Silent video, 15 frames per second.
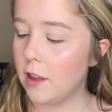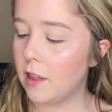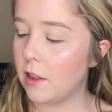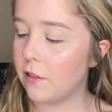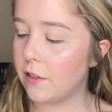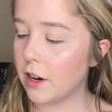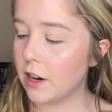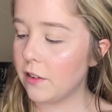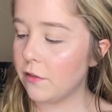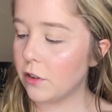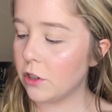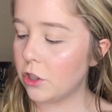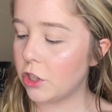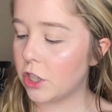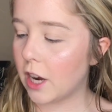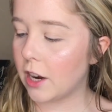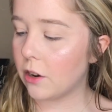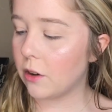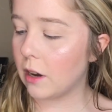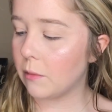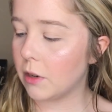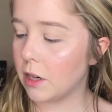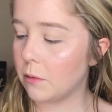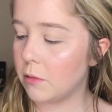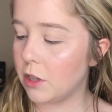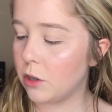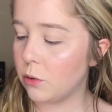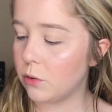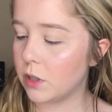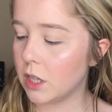the very first shadow I'm going to be
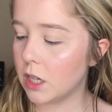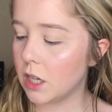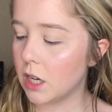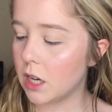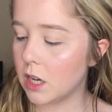using